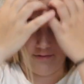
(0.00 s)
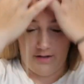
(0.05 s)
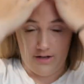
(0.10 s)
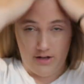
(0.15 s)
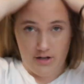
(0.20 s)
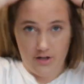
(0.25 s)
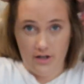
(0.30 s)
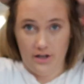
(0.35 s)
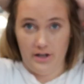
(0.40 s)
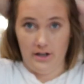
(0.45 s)

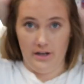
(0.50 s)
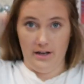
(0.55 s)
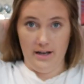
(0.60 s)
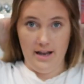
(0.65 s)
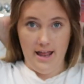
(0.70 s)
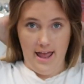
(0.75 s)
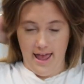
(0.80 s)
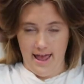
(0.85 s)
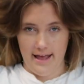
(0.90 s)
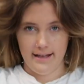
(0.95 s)

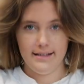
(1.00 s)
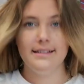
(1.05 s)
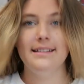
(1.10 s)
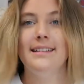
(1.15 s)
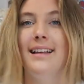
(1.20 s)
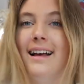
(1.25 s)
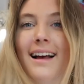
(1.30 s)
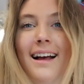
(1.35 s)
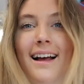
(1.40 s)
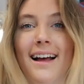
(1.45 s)

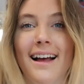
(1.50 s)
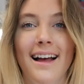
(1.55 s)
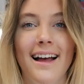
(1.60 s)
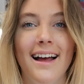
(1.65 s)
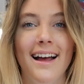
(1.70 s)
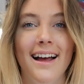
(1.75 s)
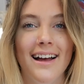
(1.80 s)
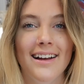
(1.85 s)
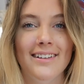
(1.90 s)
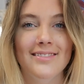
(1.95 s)
Goodness,
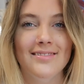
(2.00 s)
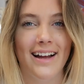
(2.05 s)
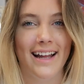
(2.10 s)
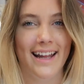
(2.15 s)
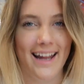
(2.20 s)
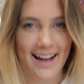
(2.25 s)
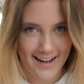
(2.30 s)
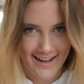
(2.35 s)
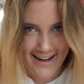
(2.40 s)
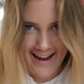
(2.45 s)
my
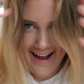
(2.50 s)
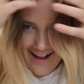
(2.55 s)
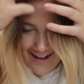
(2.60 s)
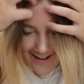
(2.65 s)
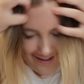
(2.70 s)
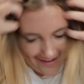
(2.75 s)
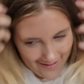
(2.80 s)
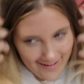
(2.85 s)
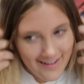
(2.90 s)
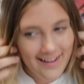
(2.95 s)
hair
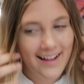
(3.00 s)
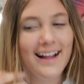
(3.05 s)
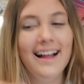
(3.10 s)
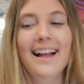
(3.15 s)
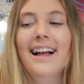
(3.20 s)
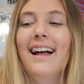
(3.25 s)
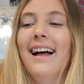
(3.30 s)
now.